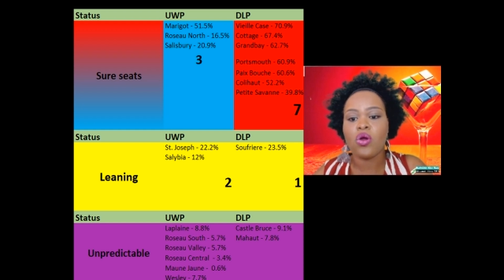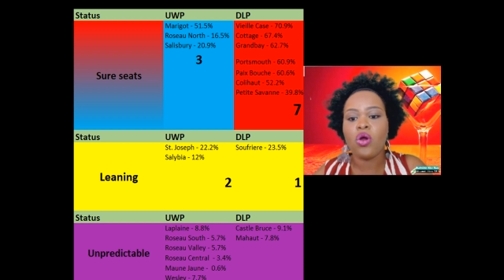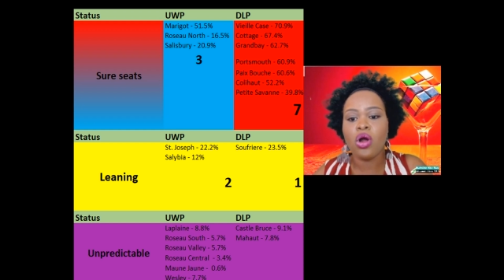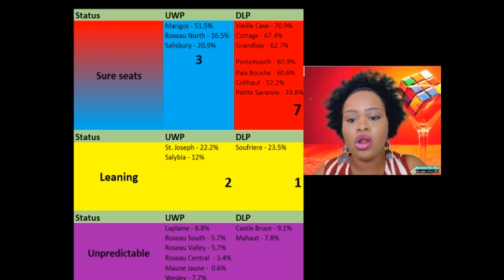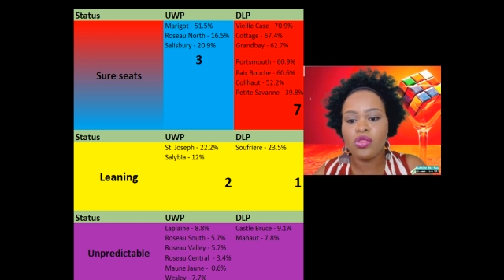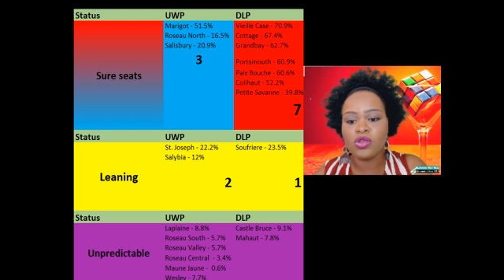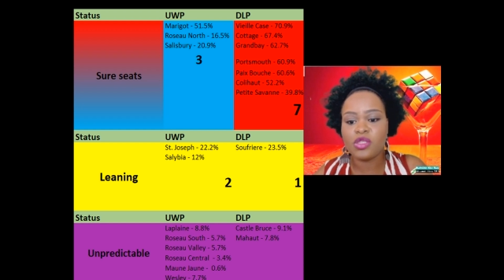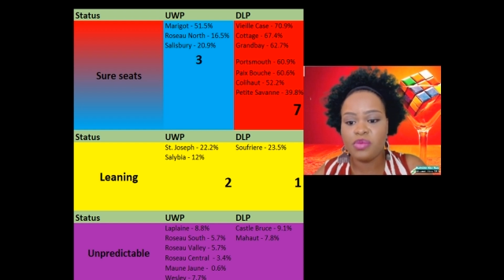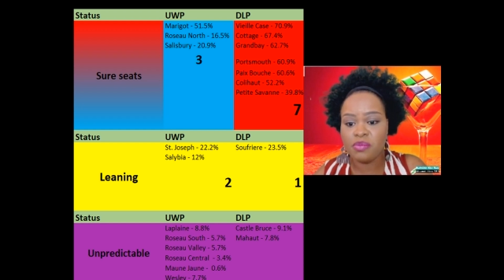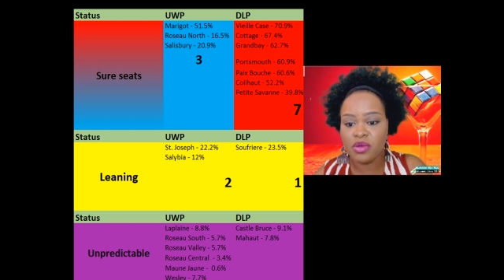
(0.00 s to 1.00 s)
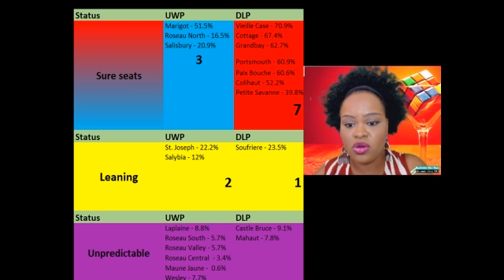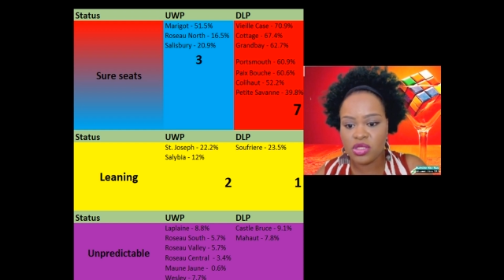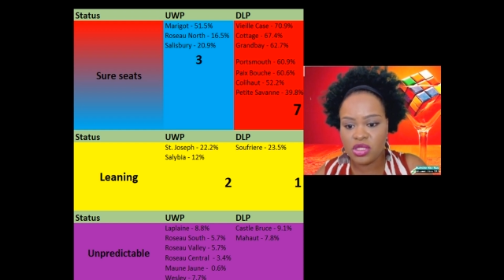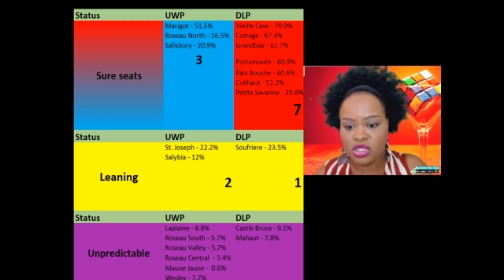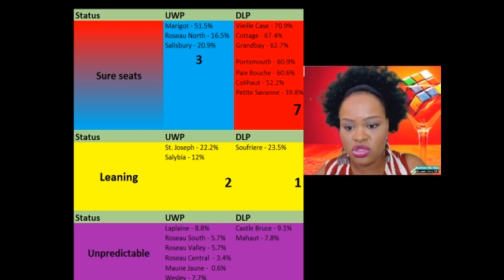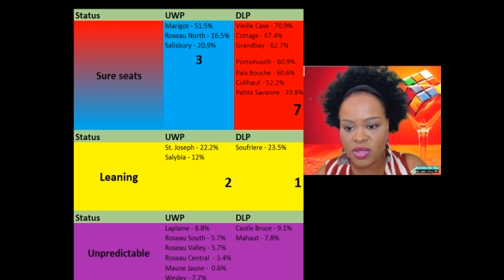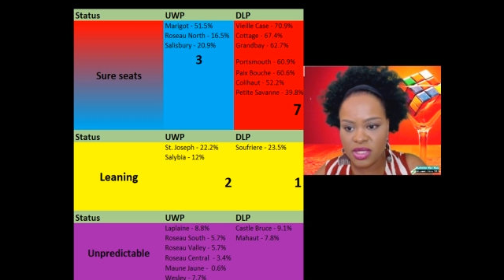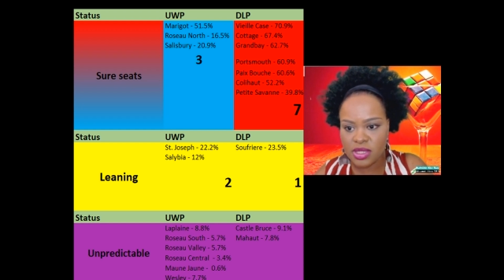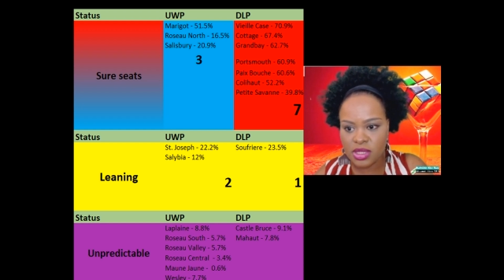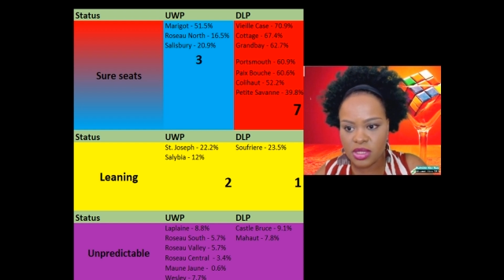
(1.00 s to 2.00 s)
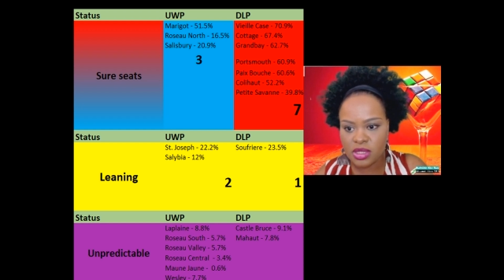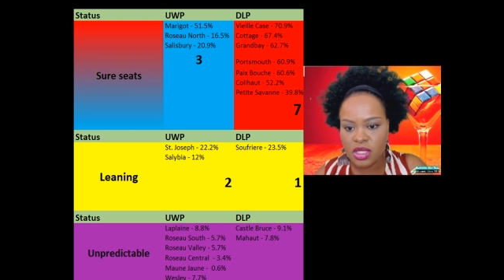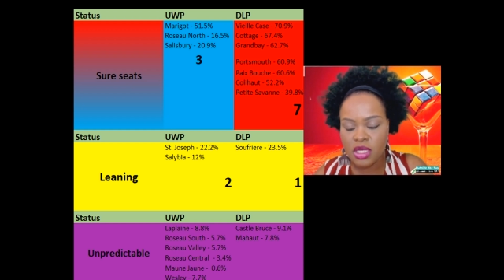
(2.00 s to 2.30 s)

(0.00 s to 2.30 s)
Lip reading: all those purple constituencies.